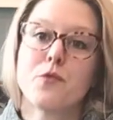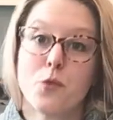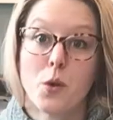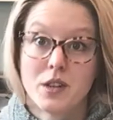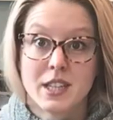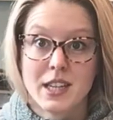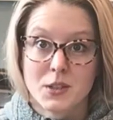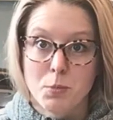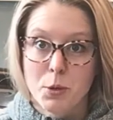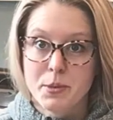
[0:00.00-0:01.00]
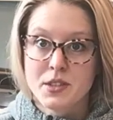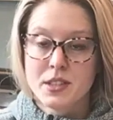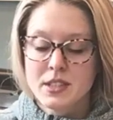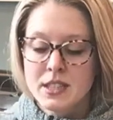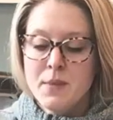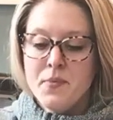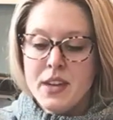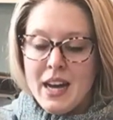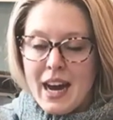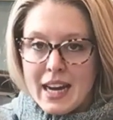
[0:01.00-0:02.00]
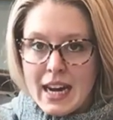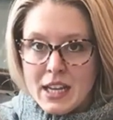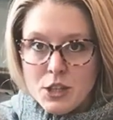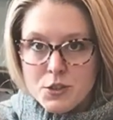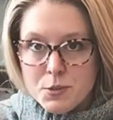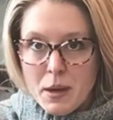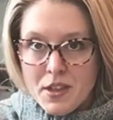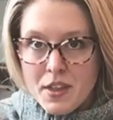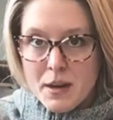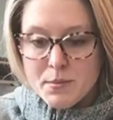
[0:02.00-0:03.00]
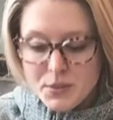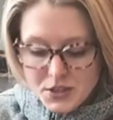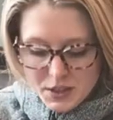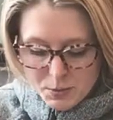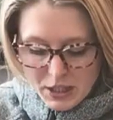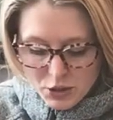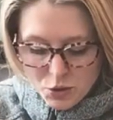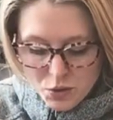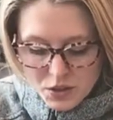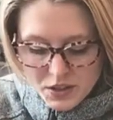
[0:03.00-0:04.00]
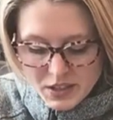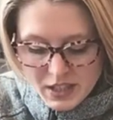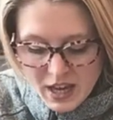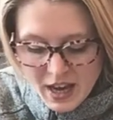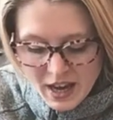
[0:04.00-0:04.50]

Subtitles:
for today's purposes. I kind of use my thumbs as my tools.